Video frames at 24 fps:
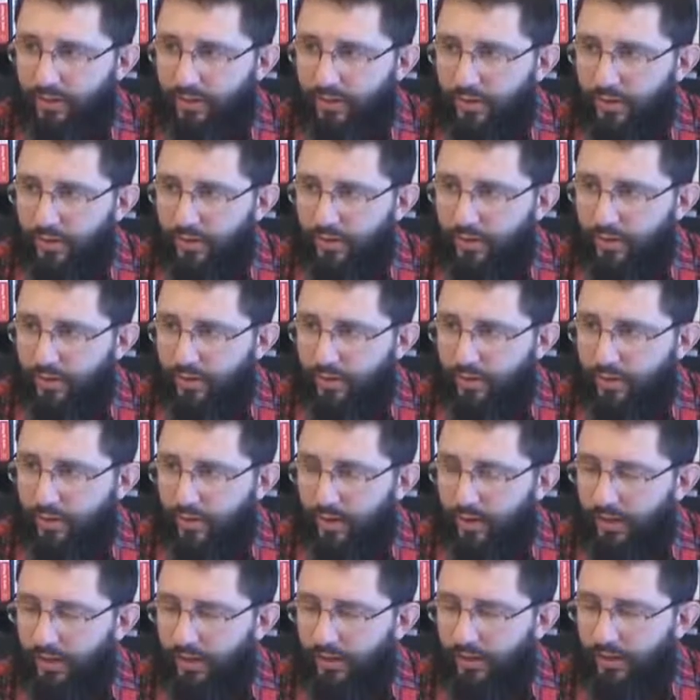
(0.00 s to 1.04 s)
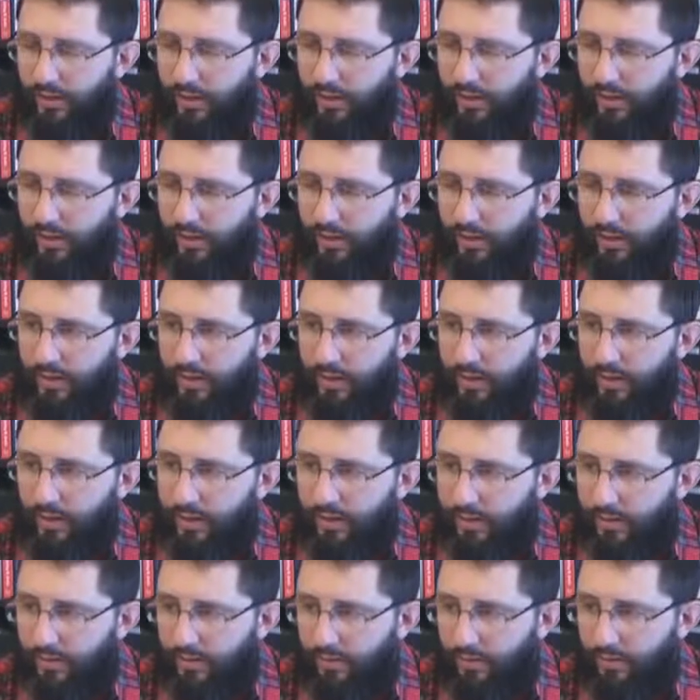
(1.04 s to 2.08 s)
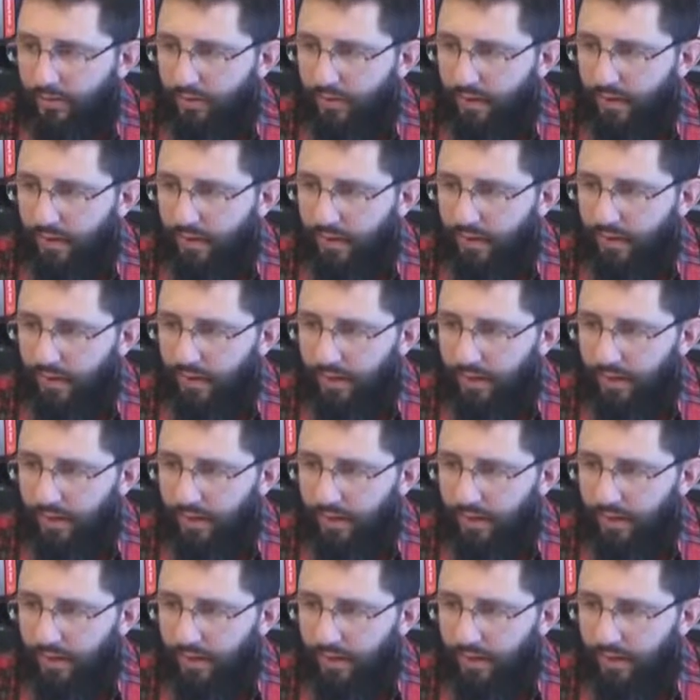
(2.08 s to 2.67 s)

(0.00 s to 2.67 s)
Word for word: church and and you know,